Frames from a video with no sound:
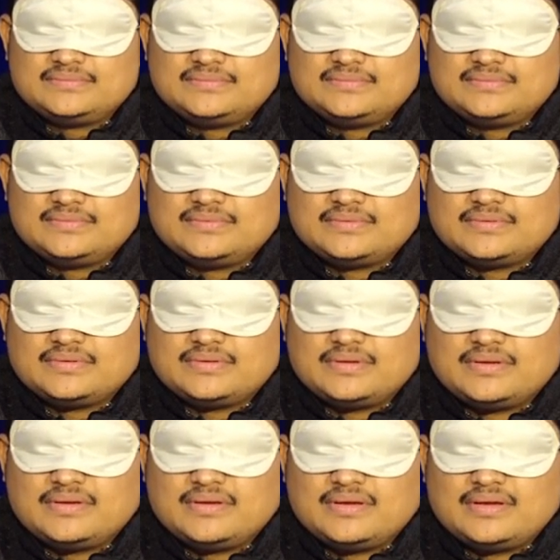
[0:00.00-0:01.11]

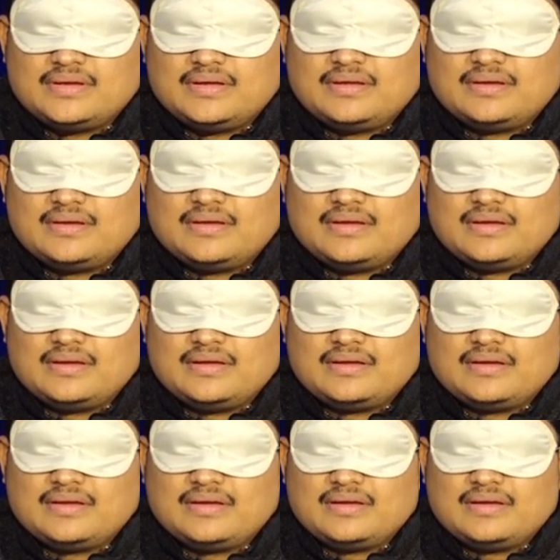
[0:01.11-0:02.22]

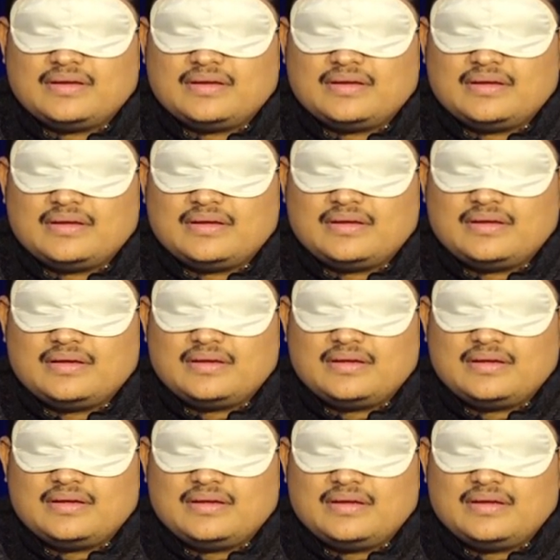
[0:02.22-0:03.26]
(silence)